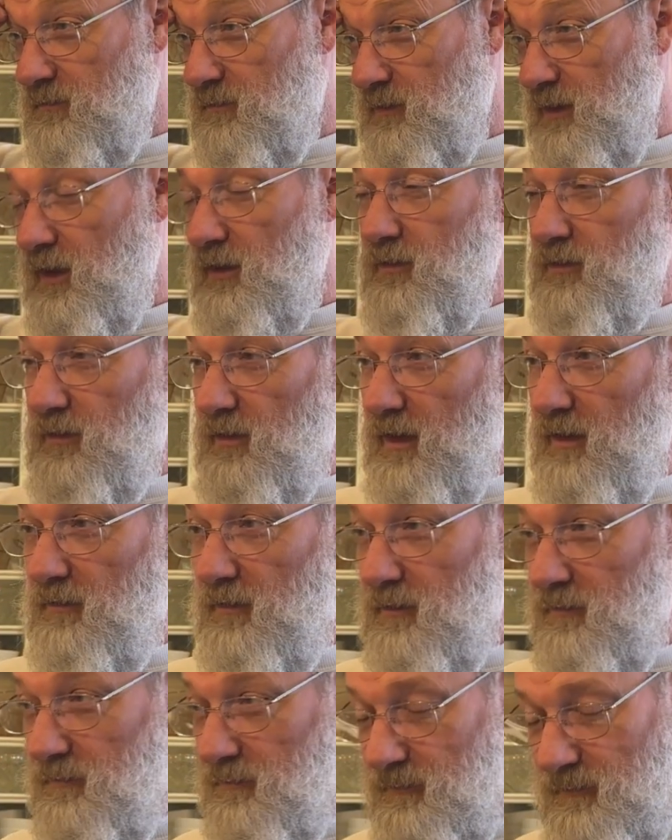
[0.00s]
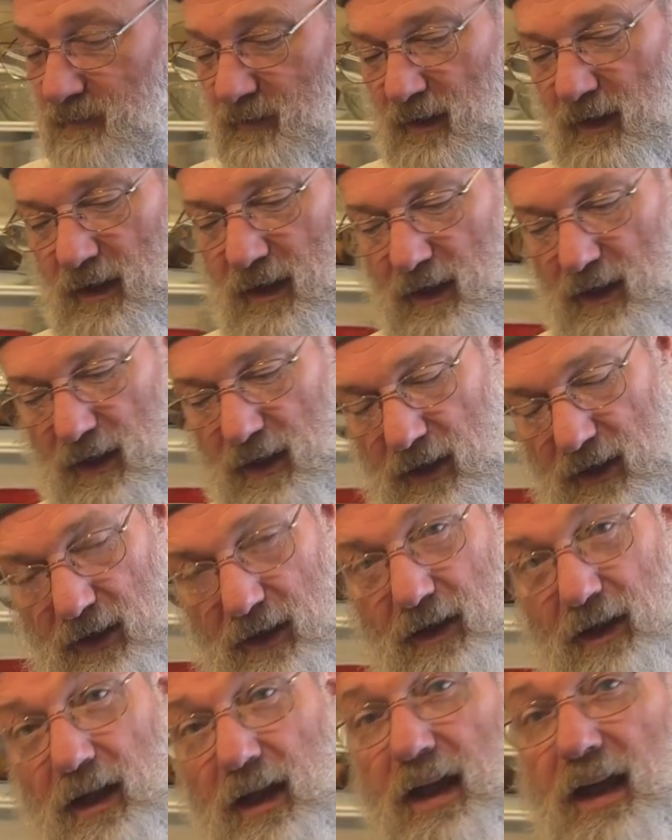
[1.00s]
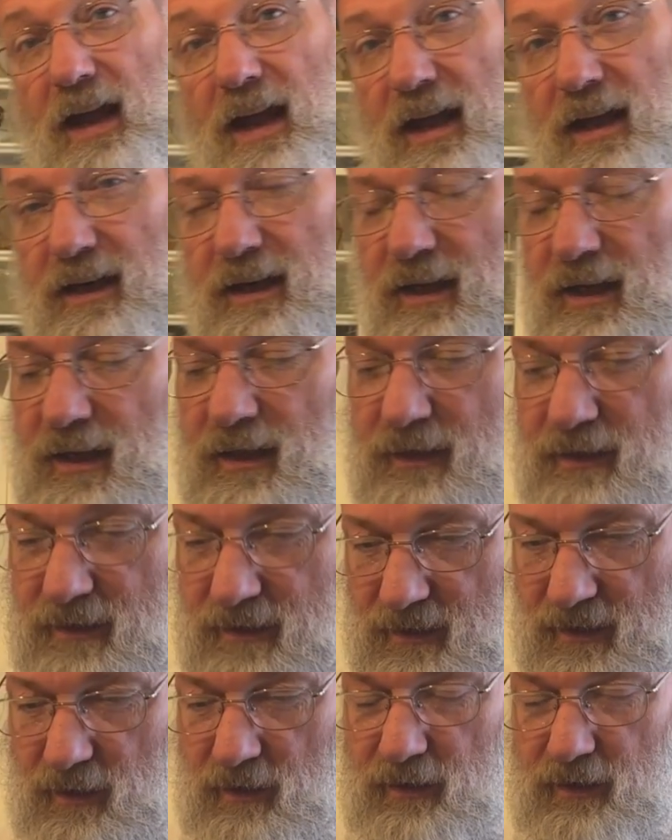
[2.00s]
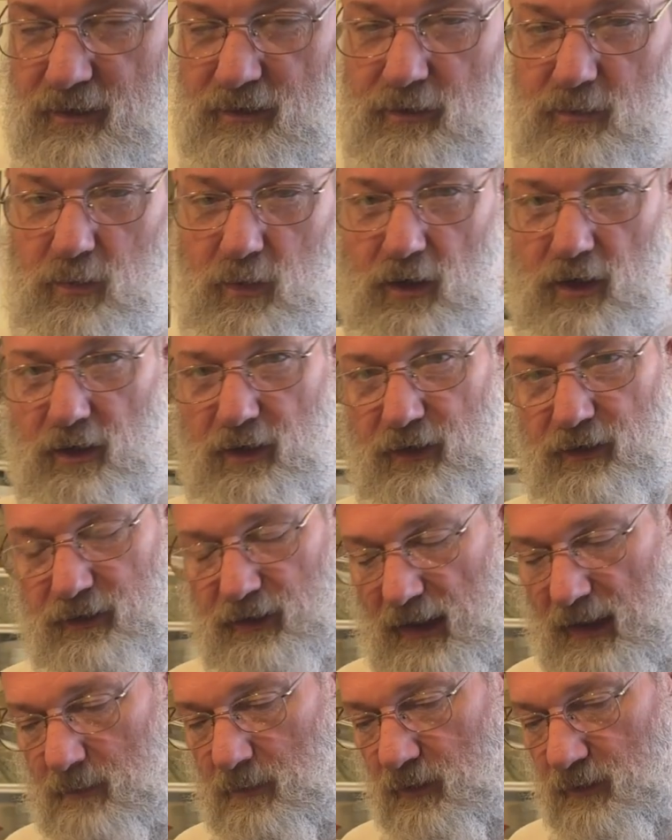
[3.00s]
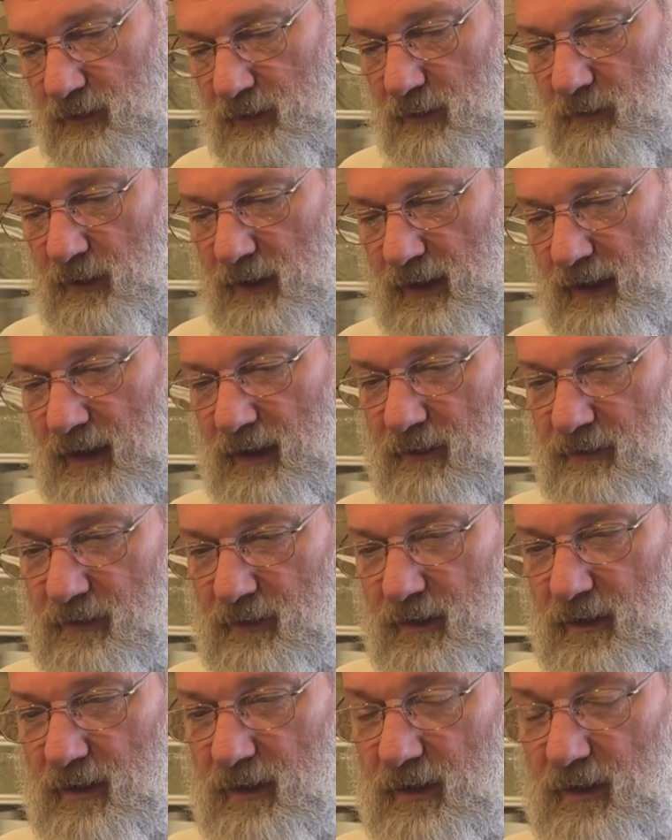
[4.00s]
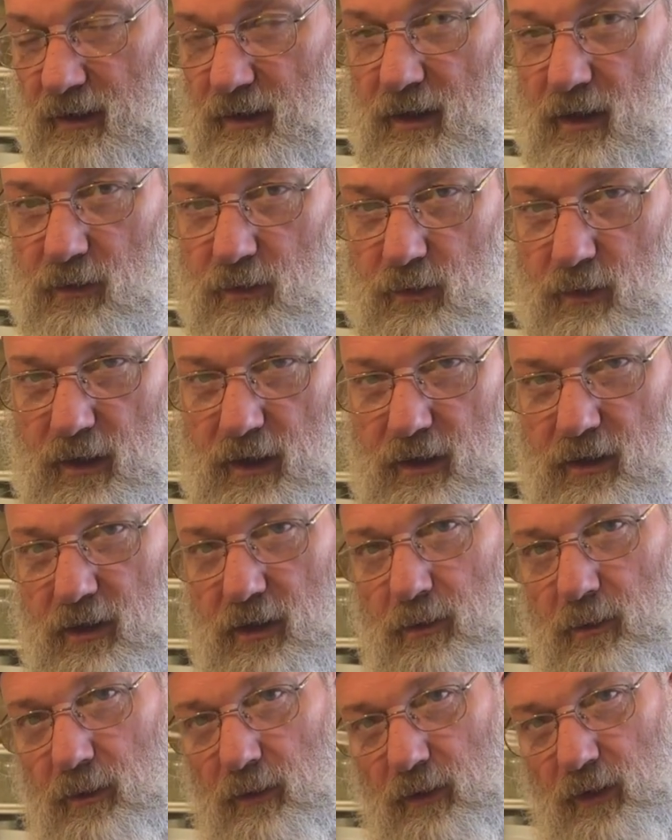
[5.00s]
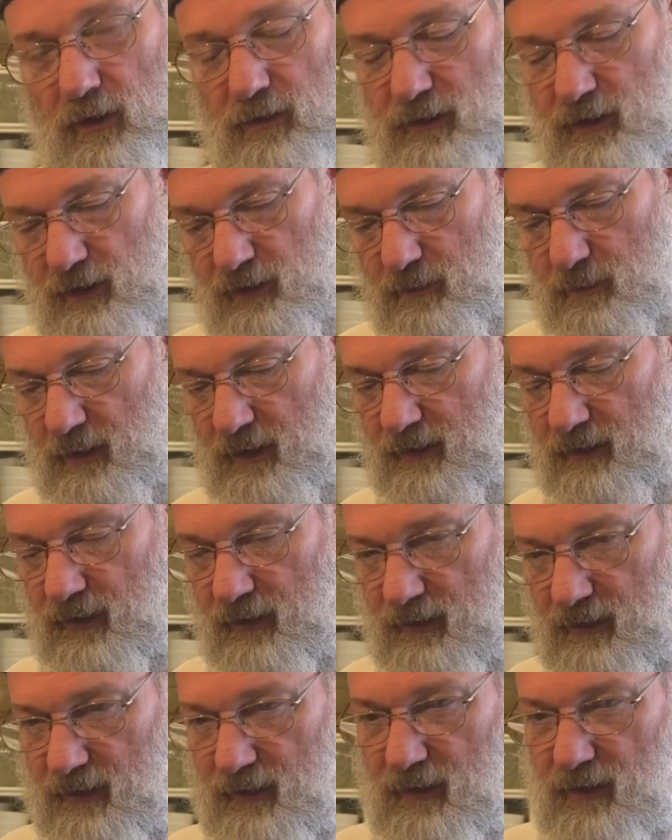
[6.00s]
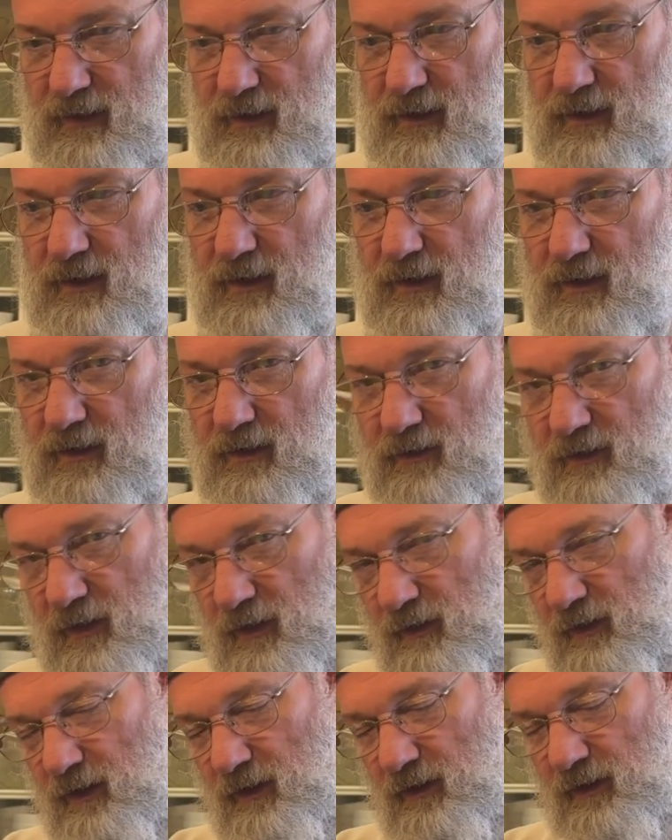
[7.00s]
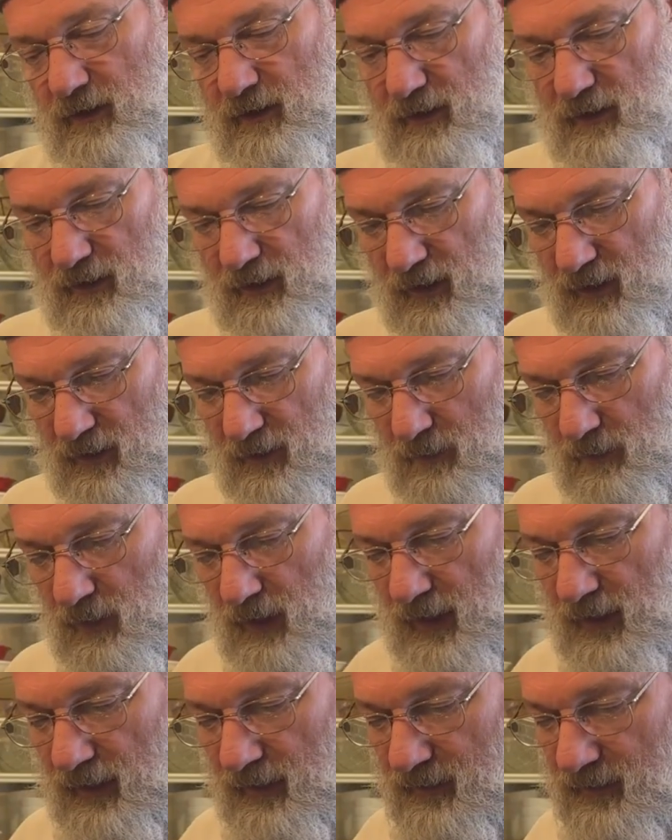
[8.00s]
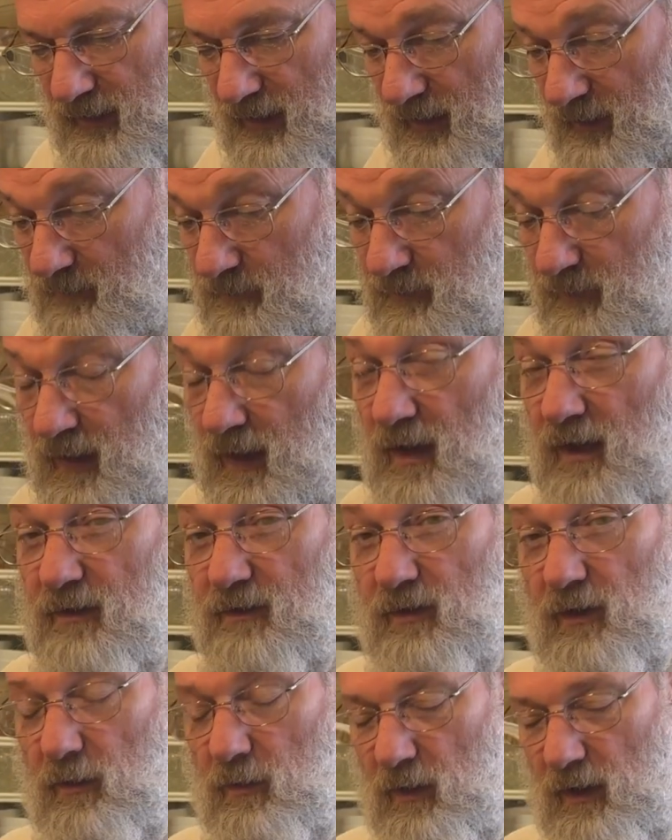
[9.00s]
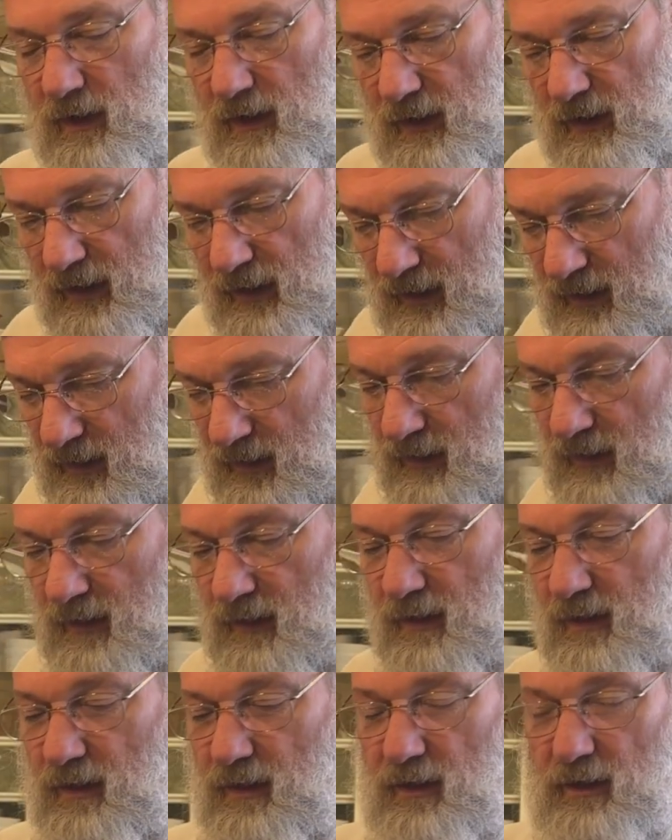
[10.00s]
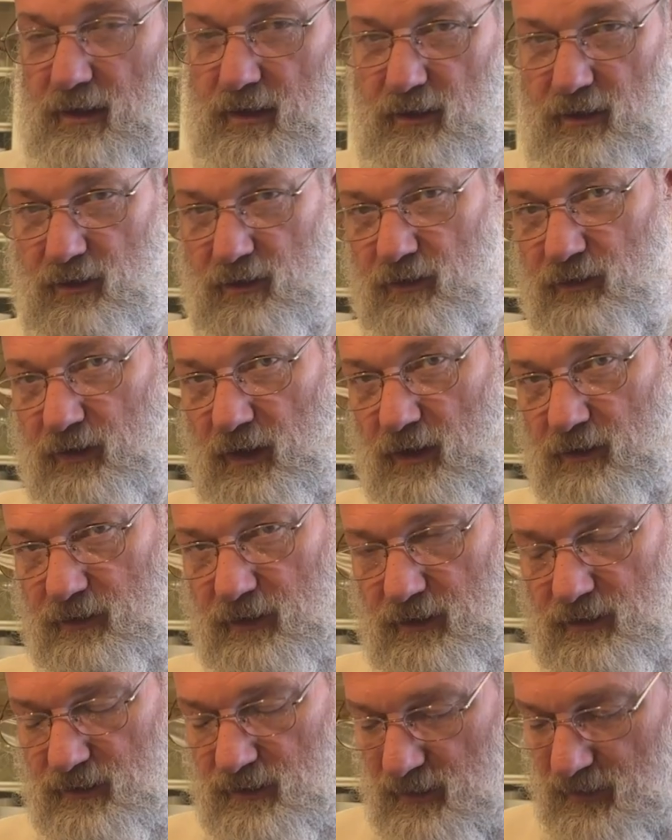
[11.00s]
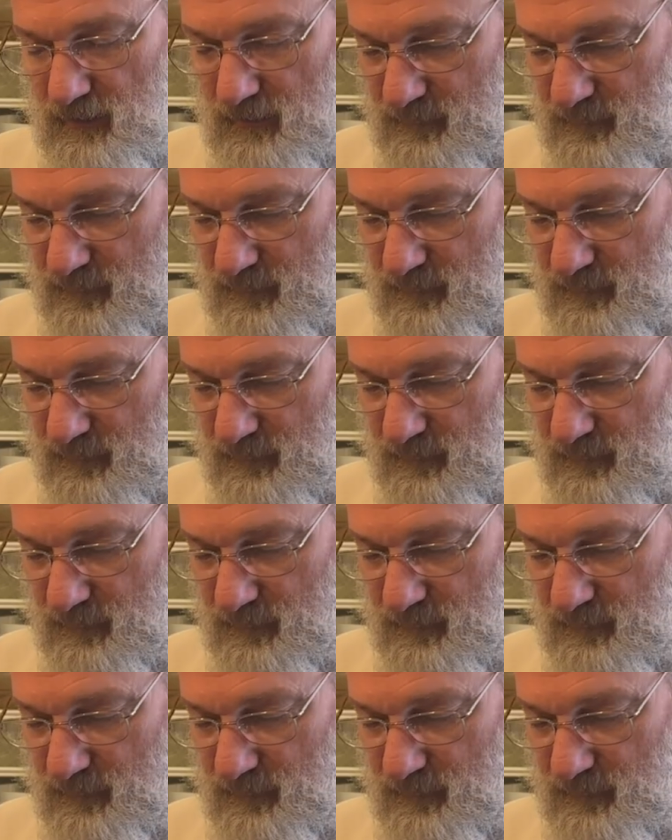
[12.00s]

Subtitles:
Sausage gravy. Uh, and this is one of the staples that we have. Goes really good with Rochelle's biscuits. It's on another playlist item. So what do you need? Sausage,